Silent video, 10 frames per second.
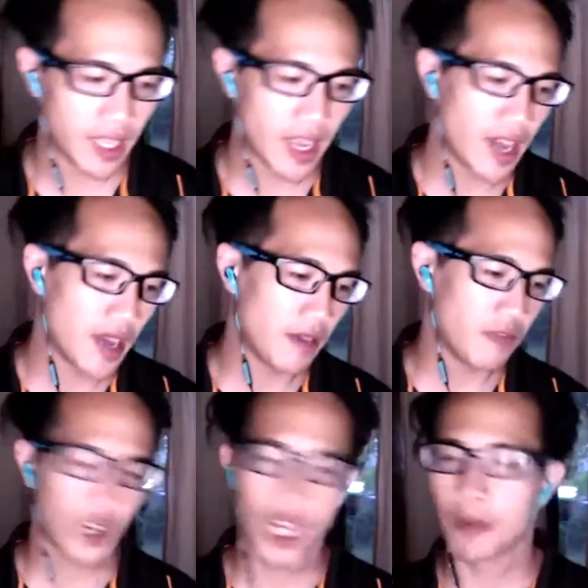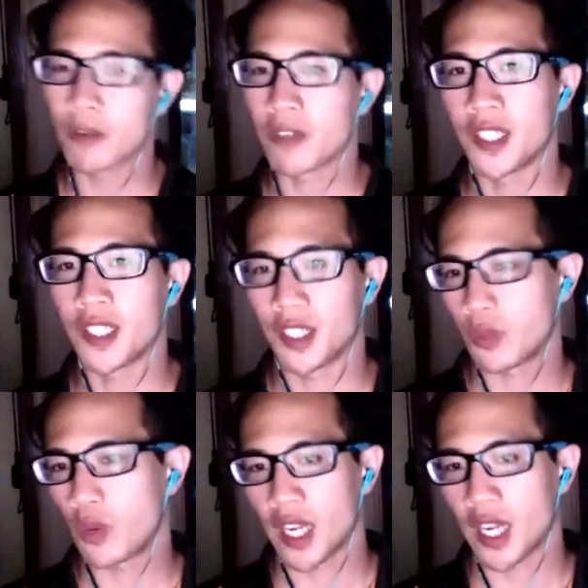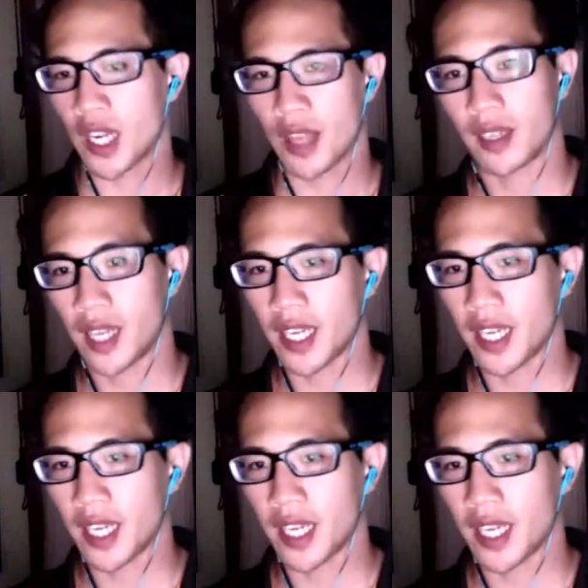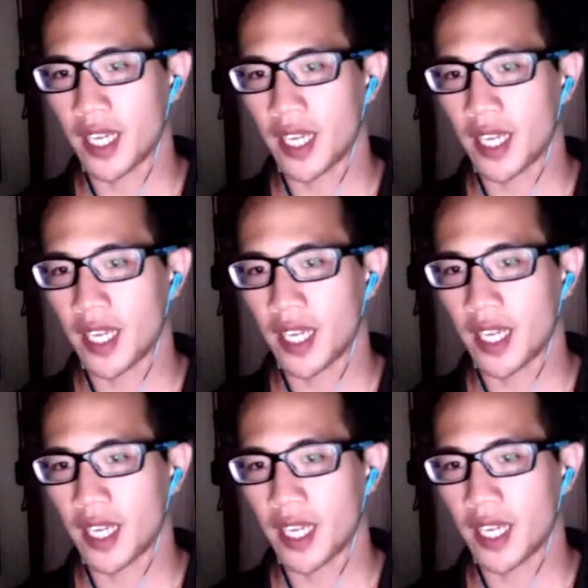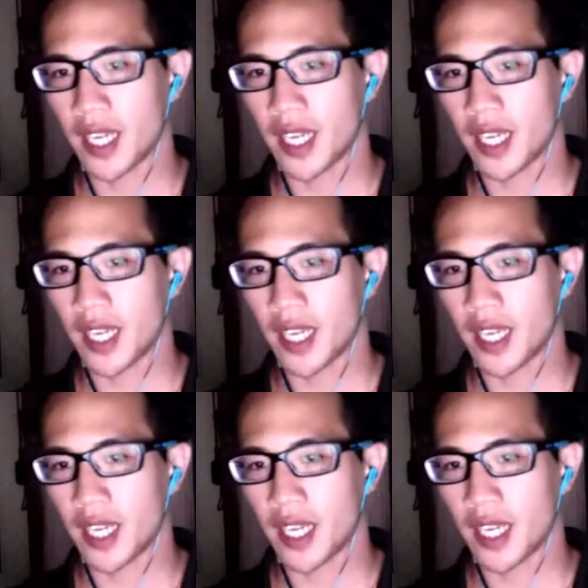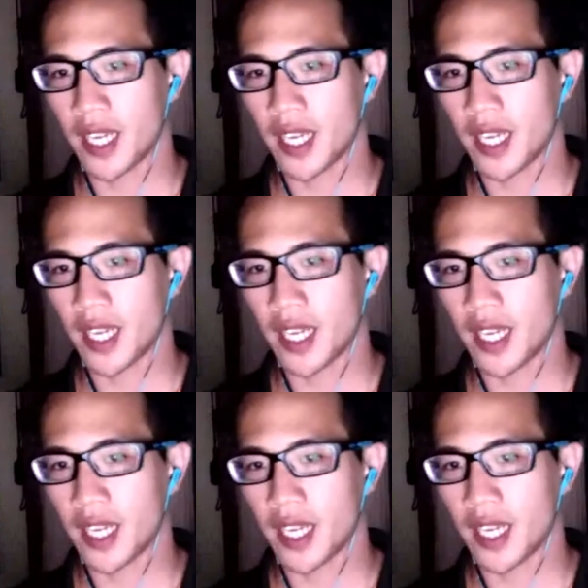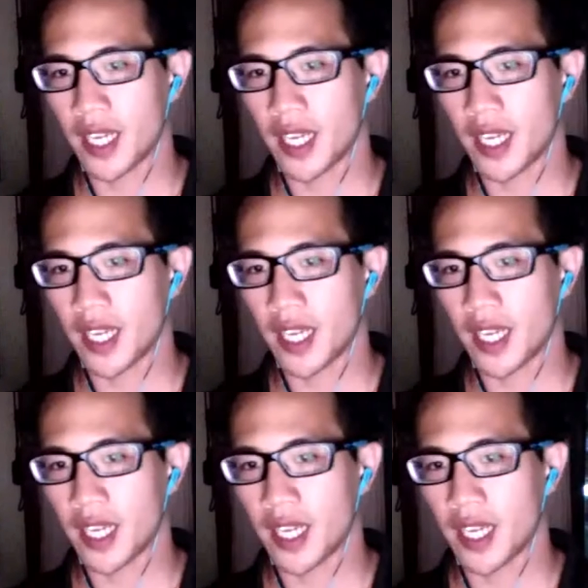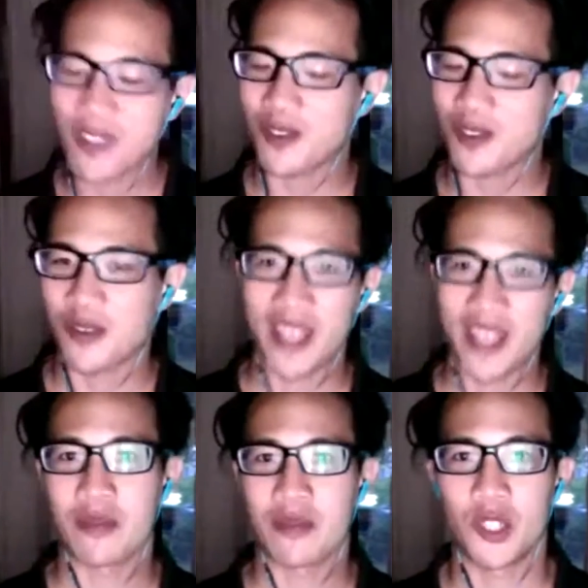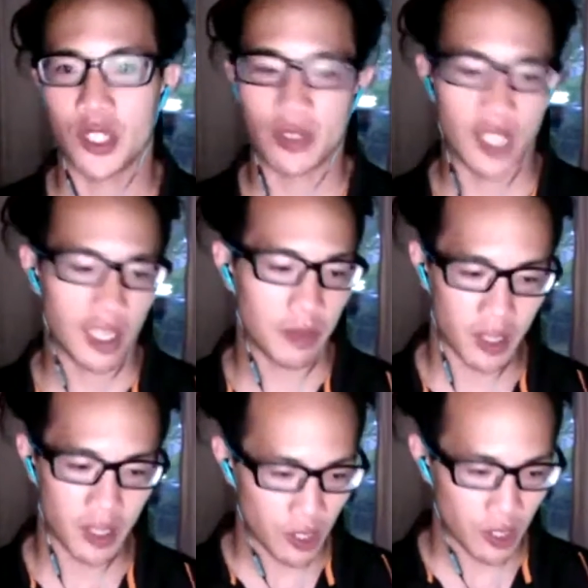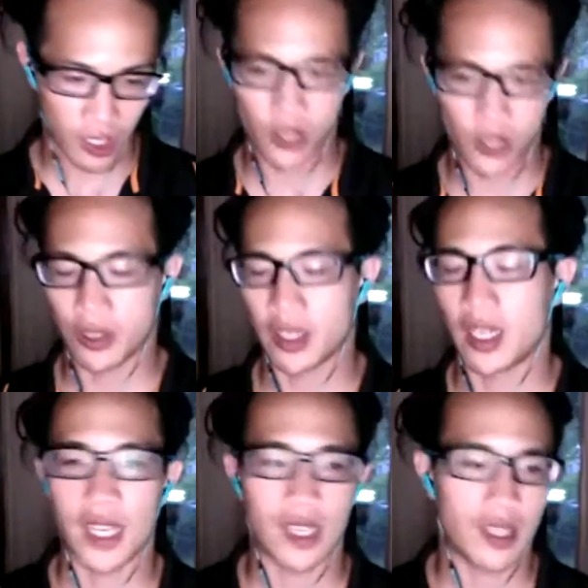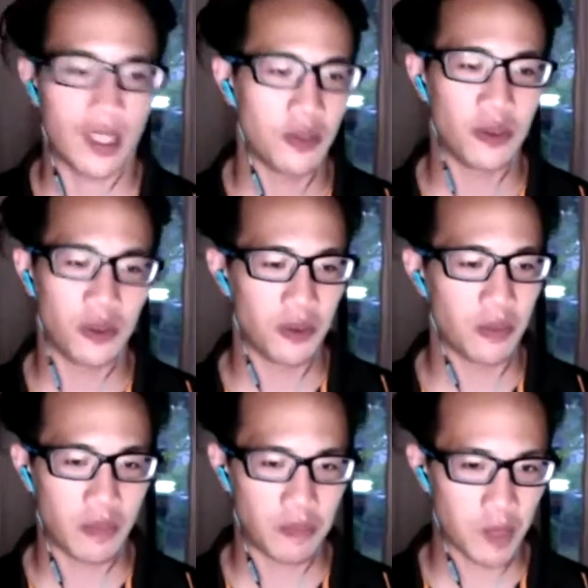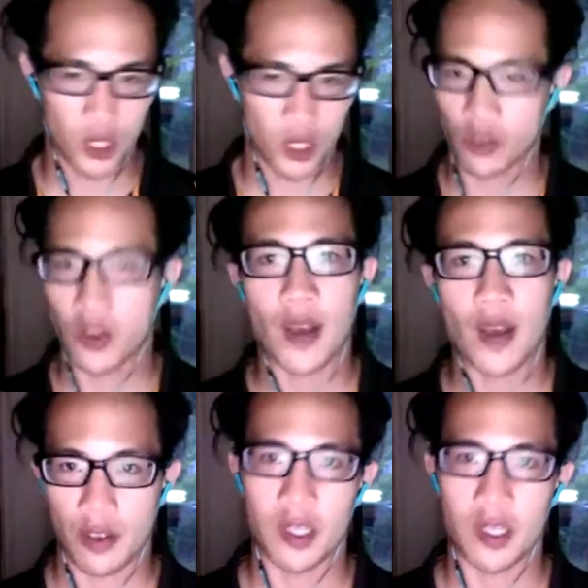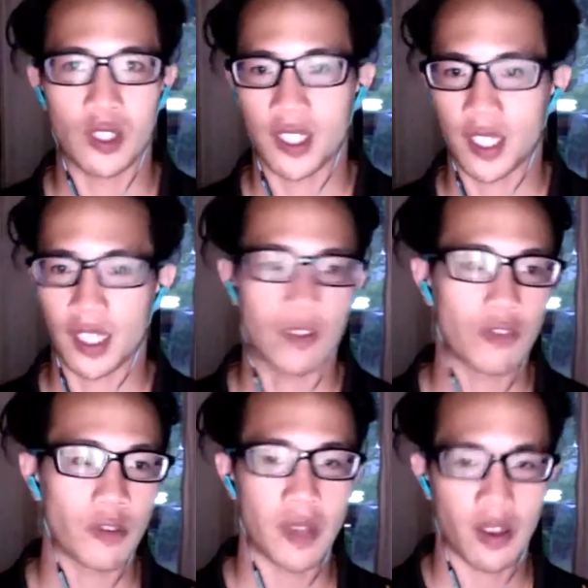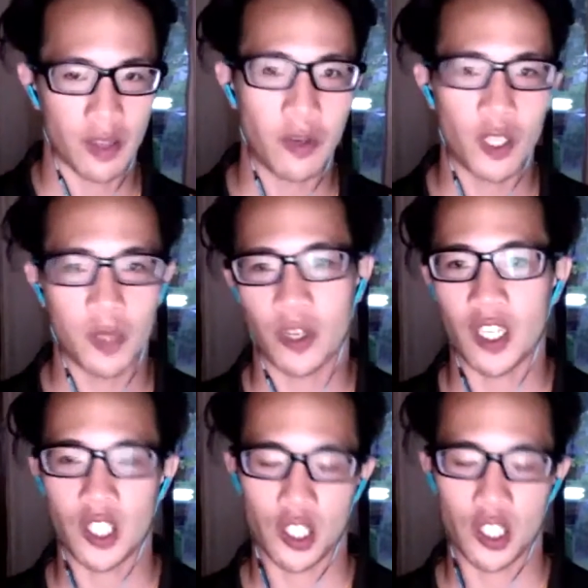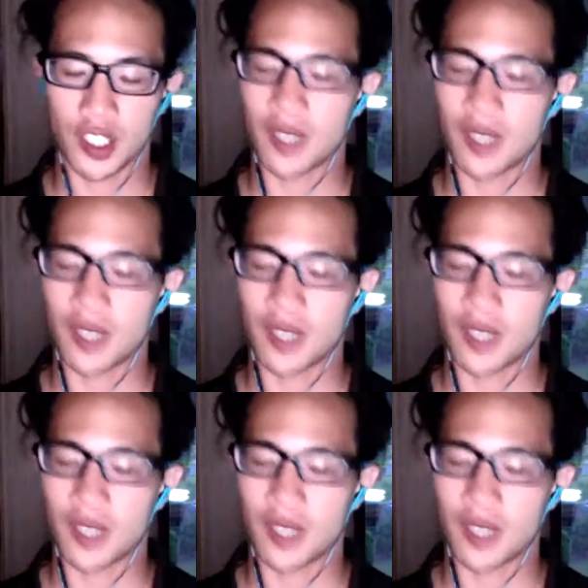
for a couple reasons. One, I think lighting is extremely important in order to make your images unique, because once you control the light, you control how your image looks. And then from there, the post-production is something you